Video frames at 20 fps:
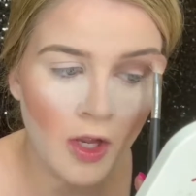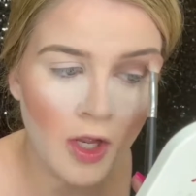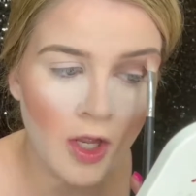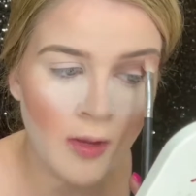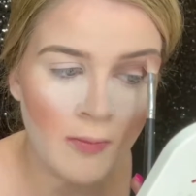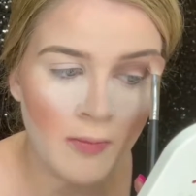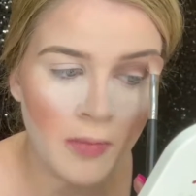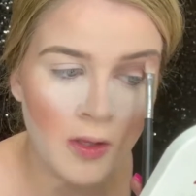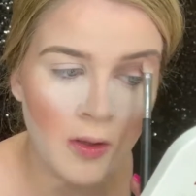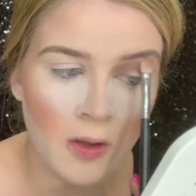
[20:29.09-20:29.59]

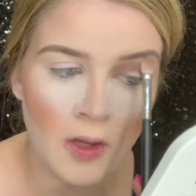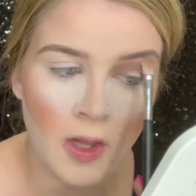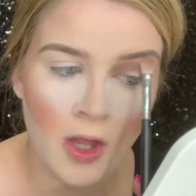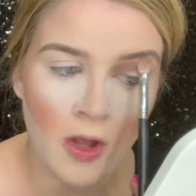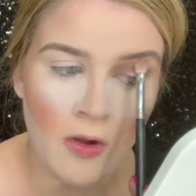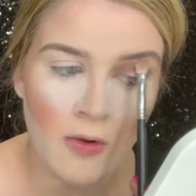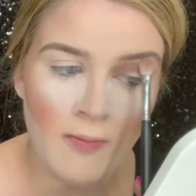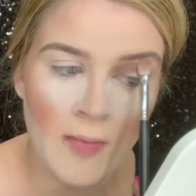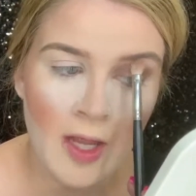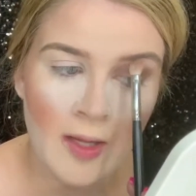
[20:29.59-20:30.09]
and
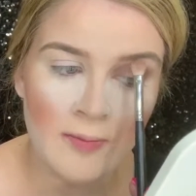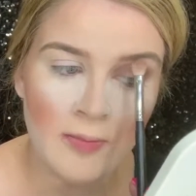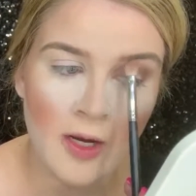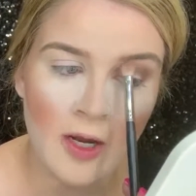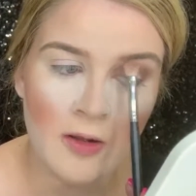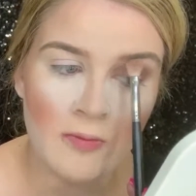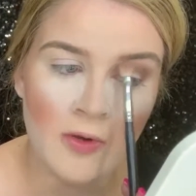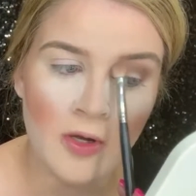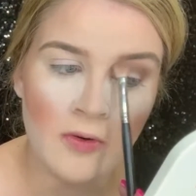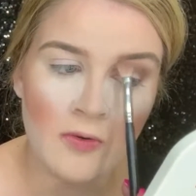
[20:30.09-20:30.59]
below my
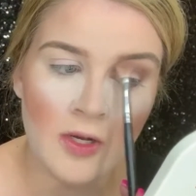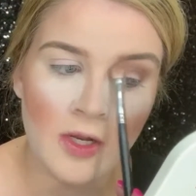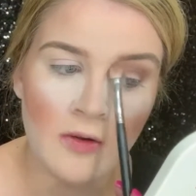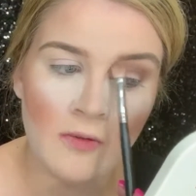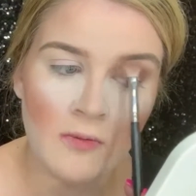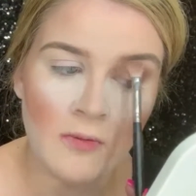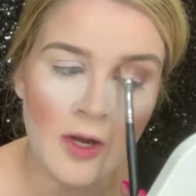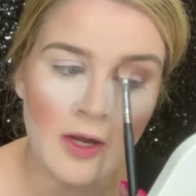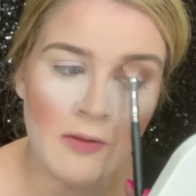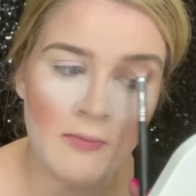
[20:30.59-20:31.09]
brow bone
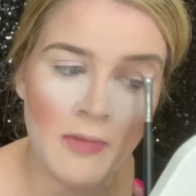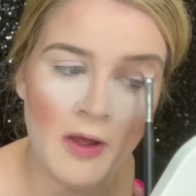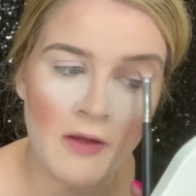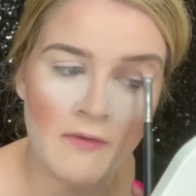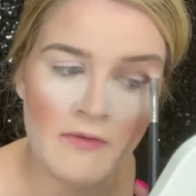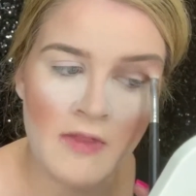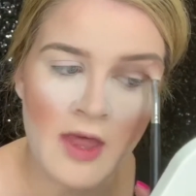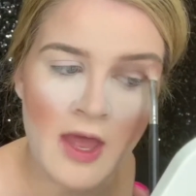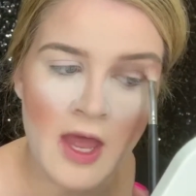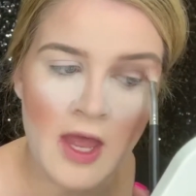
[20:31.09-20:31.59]
and right
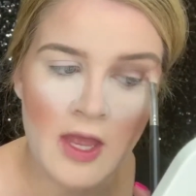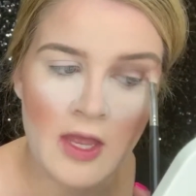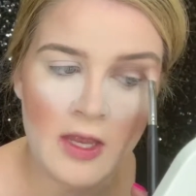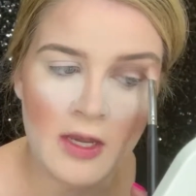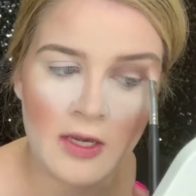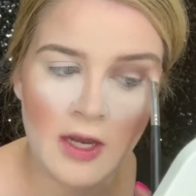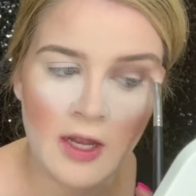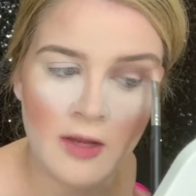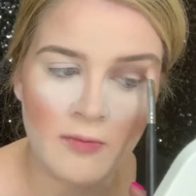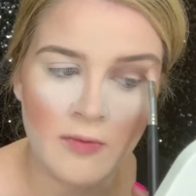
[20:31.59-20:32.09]
above that,
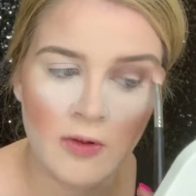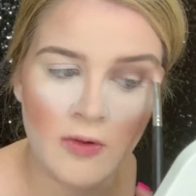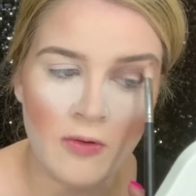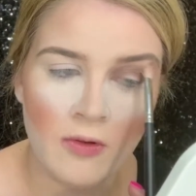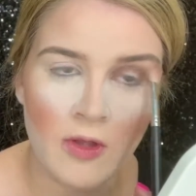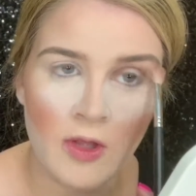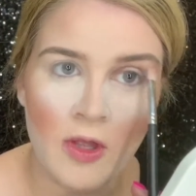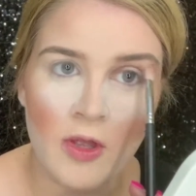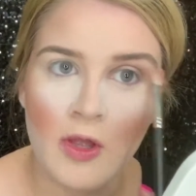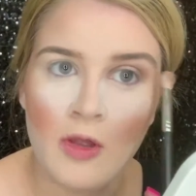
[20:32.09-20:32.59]
and I
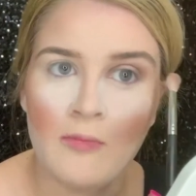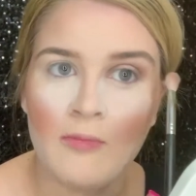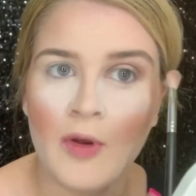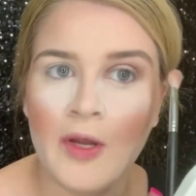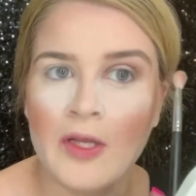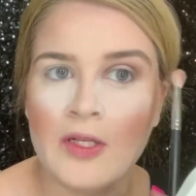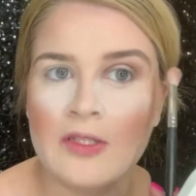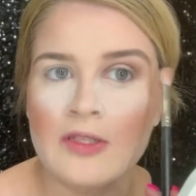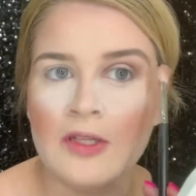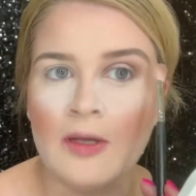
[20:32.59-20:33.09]
will
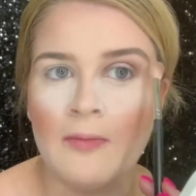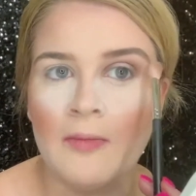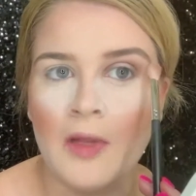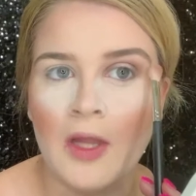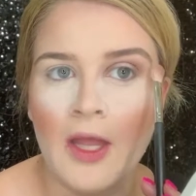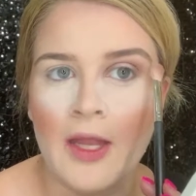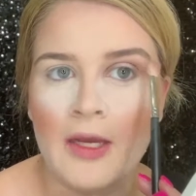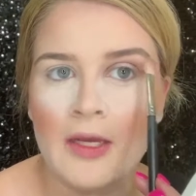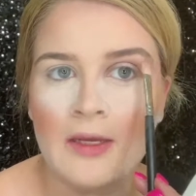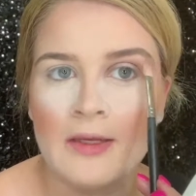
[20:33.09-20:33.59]
bring
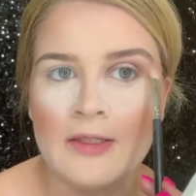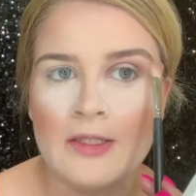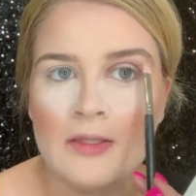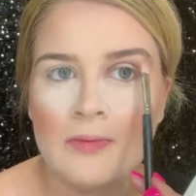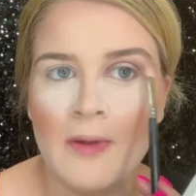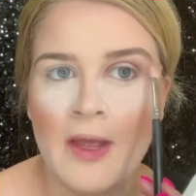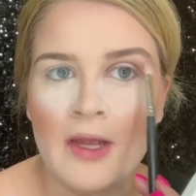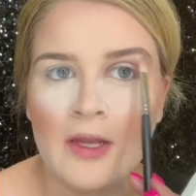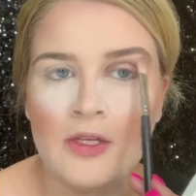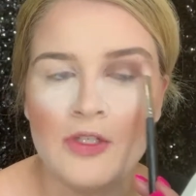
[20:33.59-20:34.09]
some
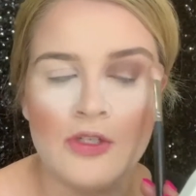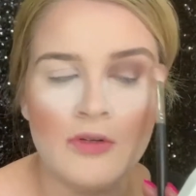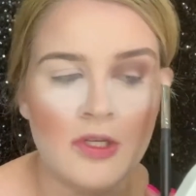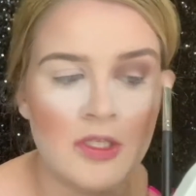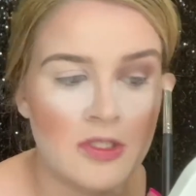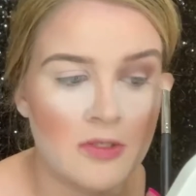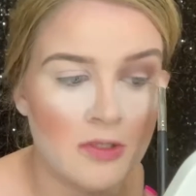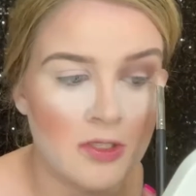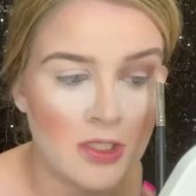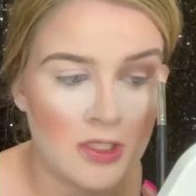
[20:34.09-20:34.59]
lightness back into
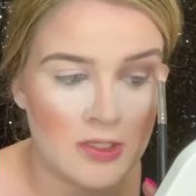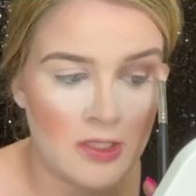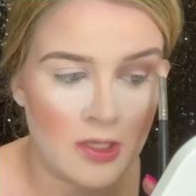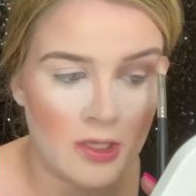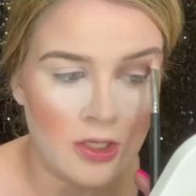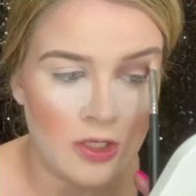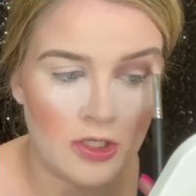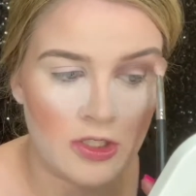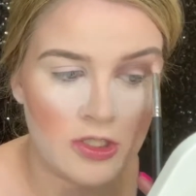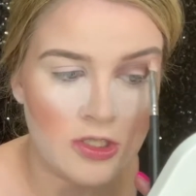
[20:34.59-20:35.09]
it so it
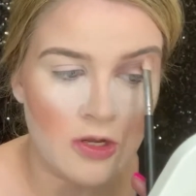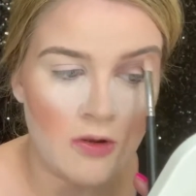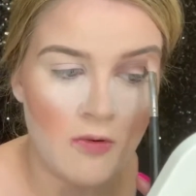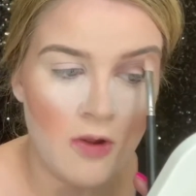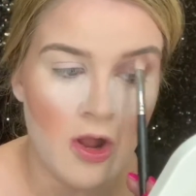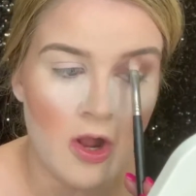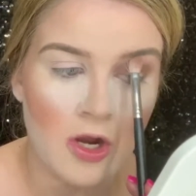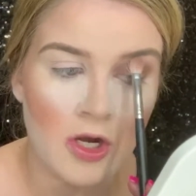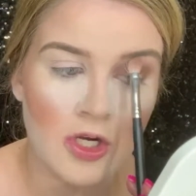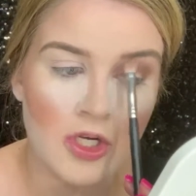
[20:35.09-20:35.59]
doesn't look
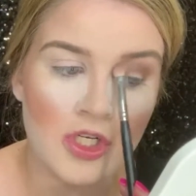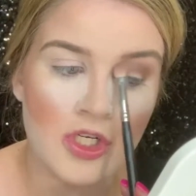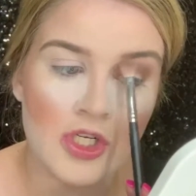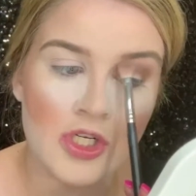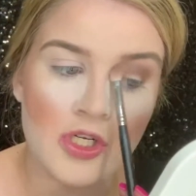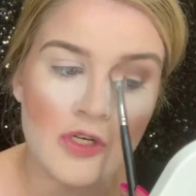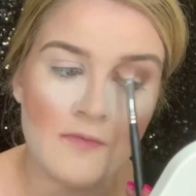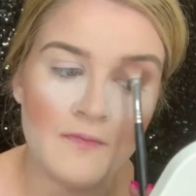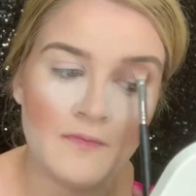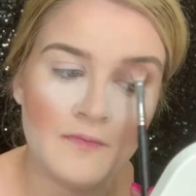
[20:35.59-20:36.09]
so harsh.